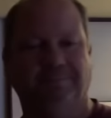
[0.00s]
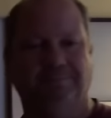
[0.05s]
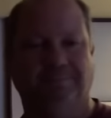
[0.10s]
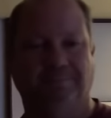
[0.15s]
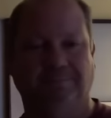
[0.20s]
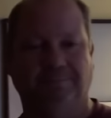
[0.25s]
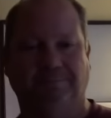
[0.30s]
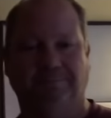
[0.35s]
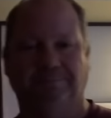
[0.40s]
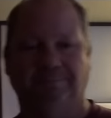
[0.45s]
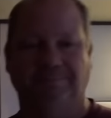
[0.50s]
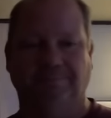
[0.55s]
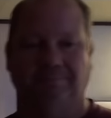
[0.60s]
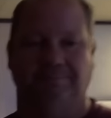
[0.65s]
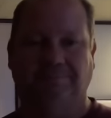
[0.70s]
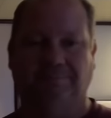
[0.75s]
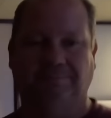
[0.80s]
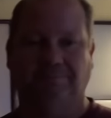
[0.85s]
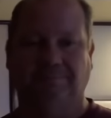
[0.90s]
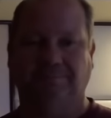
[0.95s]

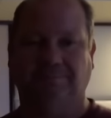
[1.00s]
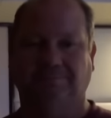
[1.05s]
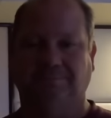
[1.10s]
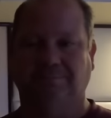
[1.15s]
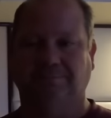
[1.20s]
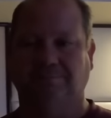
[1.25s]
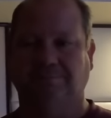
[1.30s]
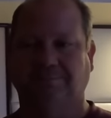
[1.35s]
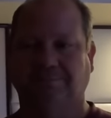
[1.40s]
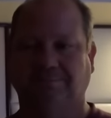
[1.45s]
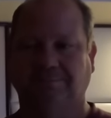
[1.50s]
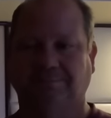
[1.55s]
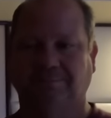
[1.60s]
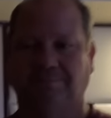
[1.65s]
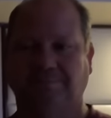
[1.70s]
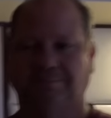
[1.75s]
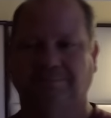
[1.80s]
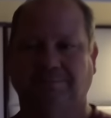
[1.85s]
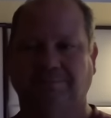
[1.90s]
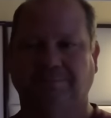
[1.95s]

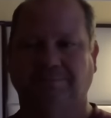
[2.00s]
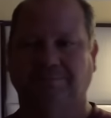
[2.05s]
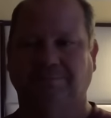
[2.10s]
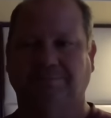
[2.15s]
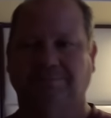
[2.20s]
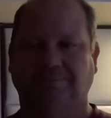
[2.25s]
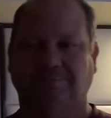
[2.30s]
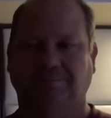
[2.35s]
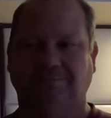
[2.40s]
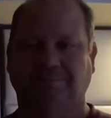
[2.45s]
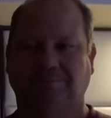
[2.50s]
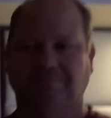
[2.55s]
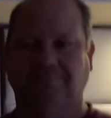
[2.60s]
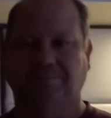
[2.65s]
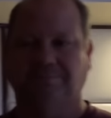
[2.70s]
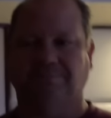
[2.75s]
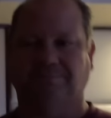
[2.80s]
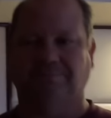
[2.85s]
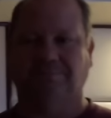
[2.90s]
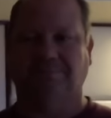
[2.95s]

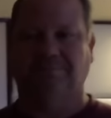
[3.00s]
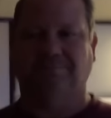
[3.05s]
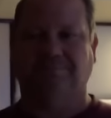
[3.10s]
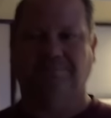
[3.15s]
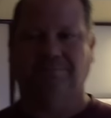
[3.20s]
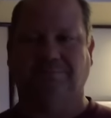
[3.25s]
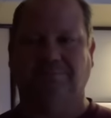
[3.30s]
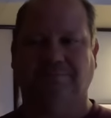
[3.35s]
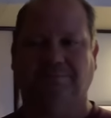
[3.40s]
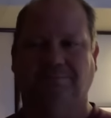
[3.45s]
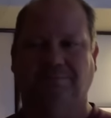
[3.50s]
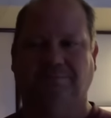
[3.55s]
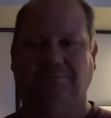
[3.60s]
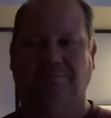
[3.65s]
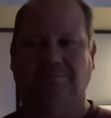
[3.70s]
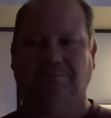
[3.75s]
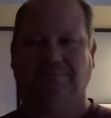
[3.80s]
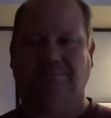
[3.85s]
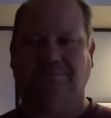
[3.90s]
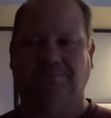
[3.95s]

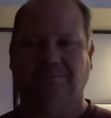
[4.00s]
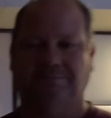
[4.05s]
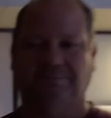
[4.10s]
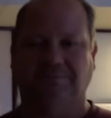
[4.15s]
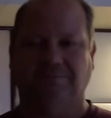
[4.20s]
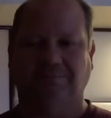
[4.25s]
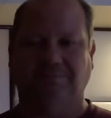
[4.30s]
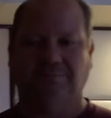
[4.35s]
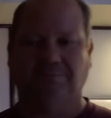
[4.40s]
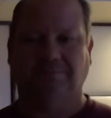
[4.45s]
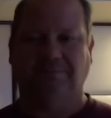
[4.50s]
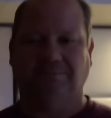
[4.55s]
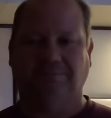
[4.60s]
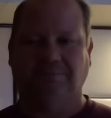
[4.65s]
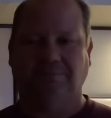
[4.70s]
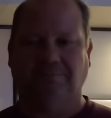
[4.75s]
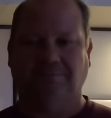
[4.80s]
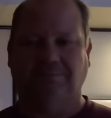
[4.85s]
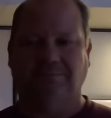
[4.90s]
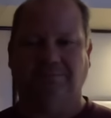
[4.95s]

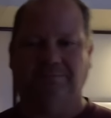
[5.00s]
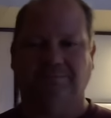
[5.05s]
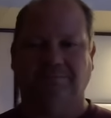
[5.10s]
No words are spoken by the person on screen.